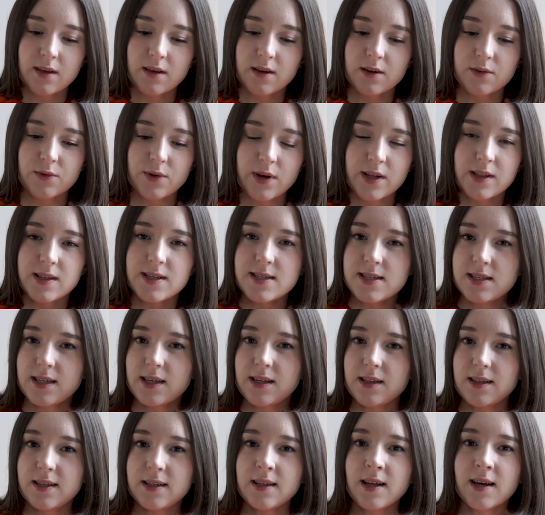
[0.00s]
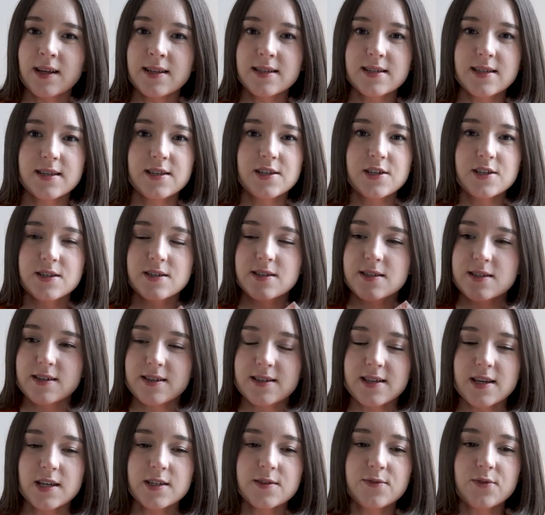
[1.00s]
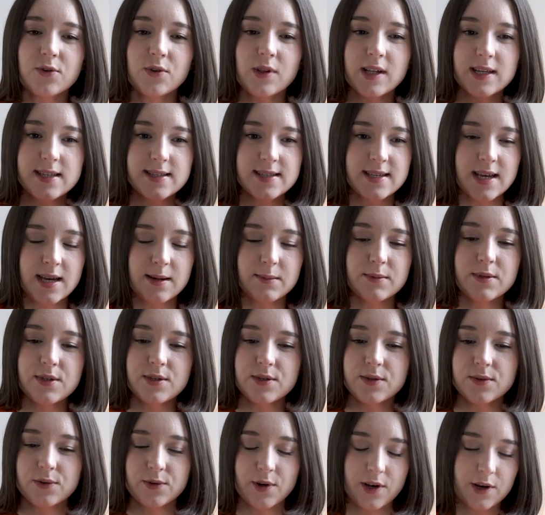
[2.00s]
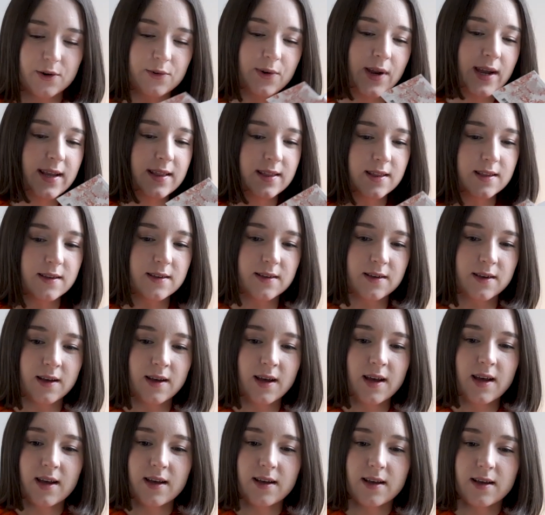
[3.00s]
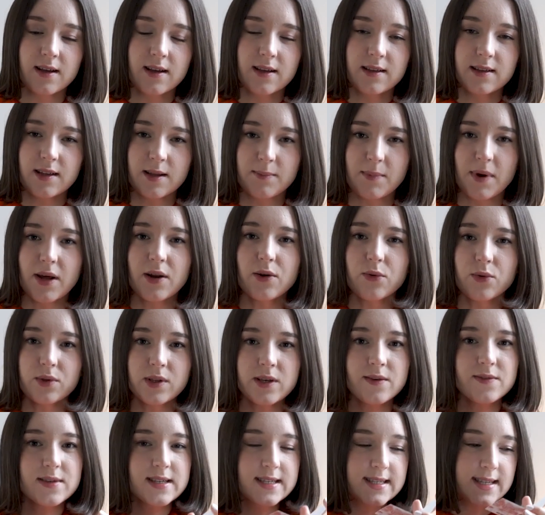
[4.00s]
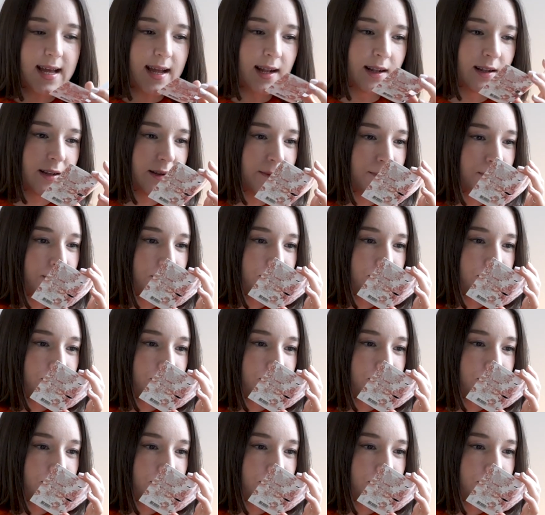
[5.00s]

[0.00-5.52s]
realistically done, such a successful attempt to recreate the tomato leaf scent.